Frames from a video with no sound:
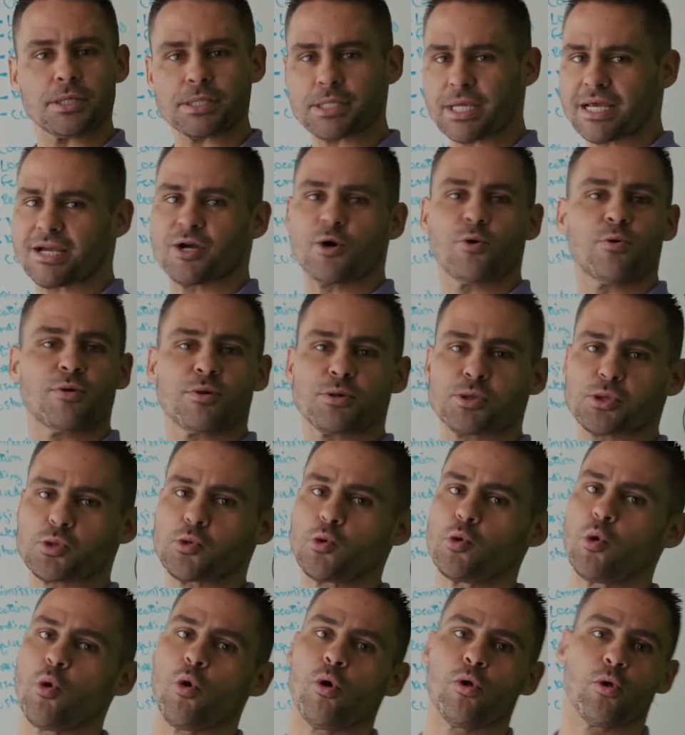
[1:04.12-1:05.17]
like going to
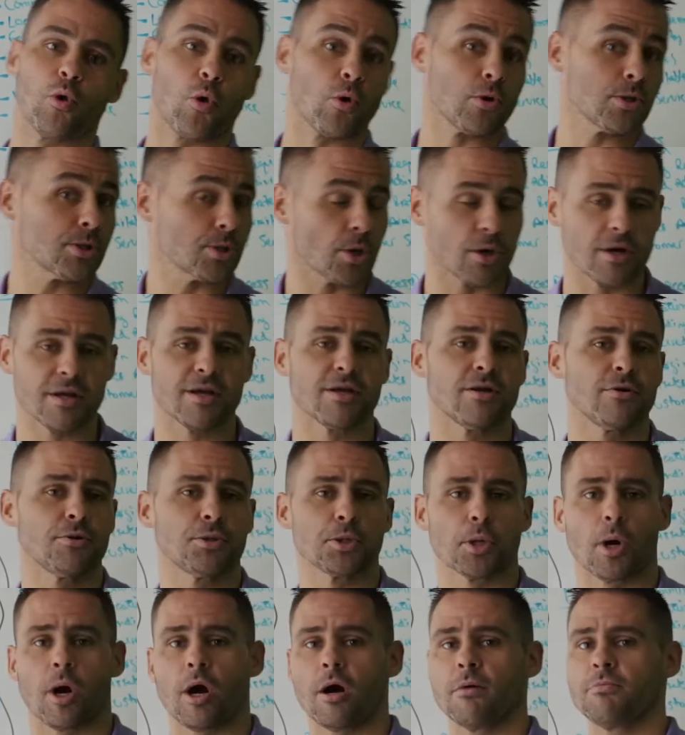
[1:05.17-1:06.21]
school or starting a new
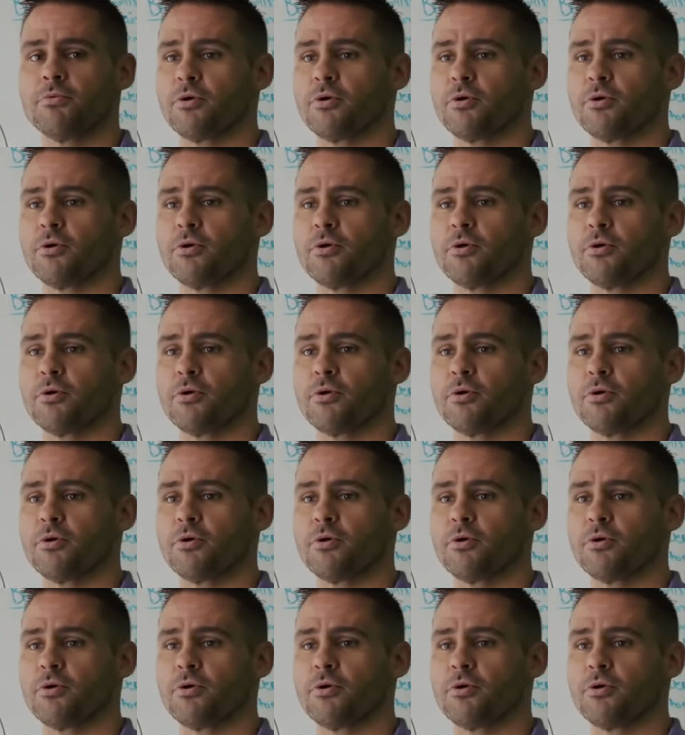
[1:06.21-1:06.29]
job,